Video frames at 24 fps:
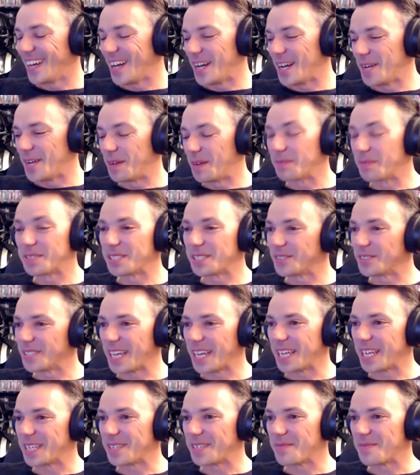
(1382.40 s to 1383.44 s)
Um, I'm still
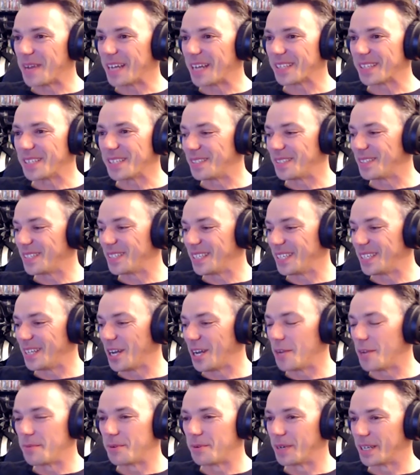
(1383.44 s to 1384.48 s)
taken aback that
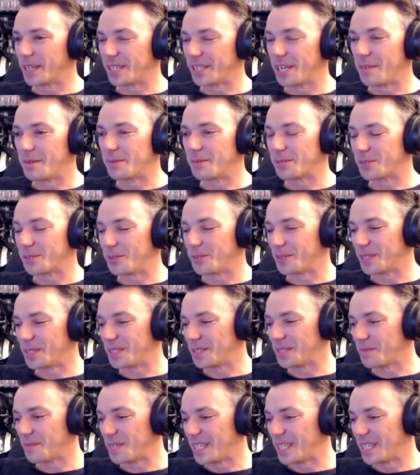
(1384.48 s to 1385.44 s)
Obi Wan Kenobi was talking to me.